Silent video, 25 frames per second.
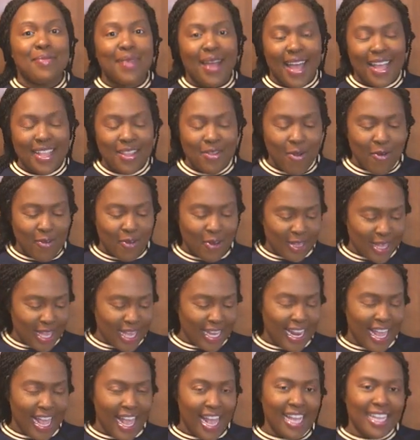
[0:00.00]
my North
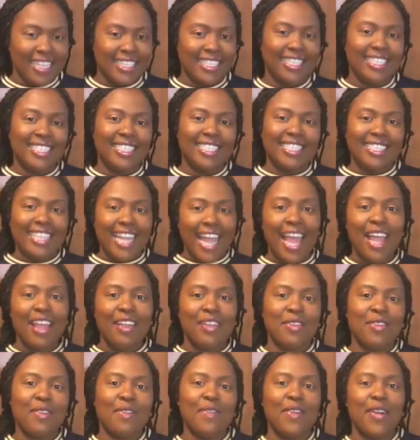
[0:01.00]
Carolina A&T
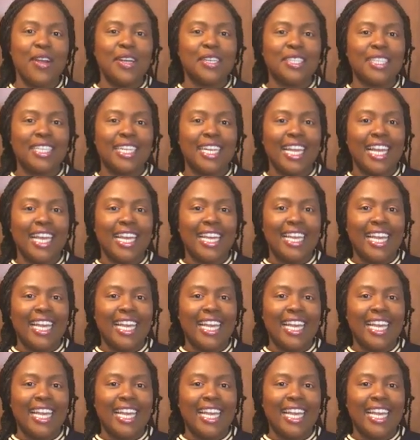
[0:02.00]
State University